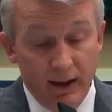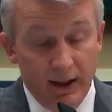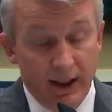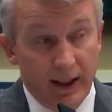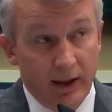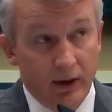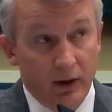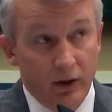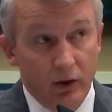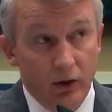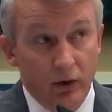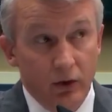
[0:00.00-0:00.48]

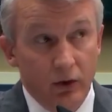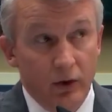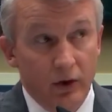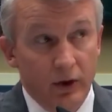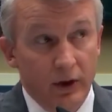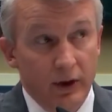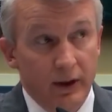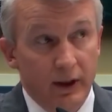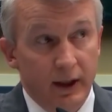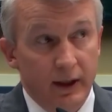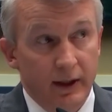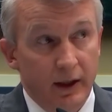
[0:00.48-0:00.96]
and who
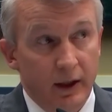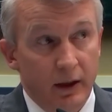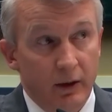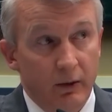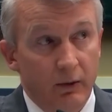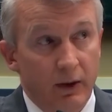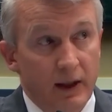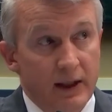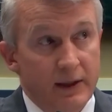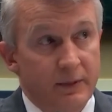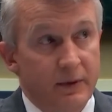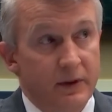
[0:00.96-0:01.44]
could not
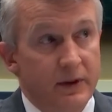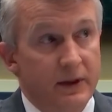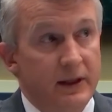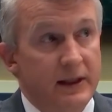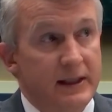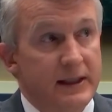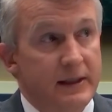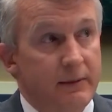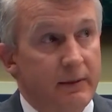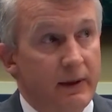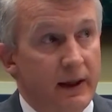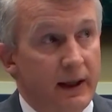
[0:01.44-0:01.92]
otherwise
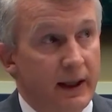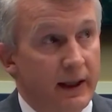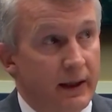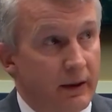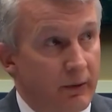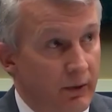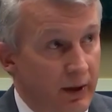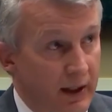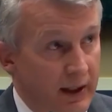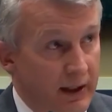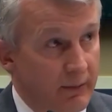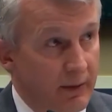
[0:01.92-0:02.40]
participate in a
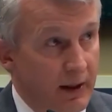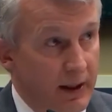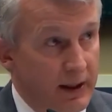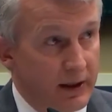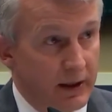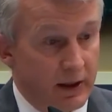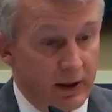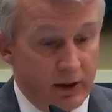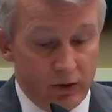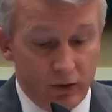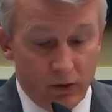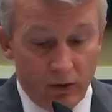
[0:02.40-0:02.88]

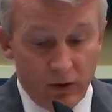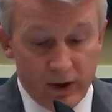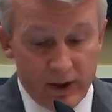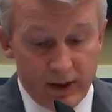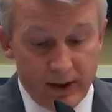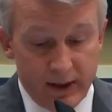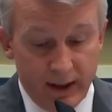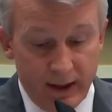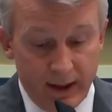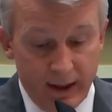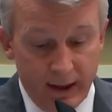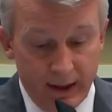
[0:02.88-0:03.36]
randomized controlled
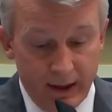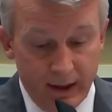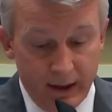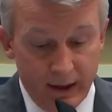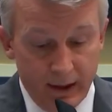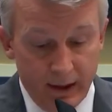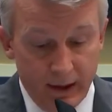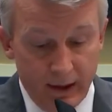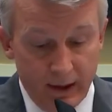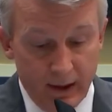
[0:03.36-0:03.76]
study.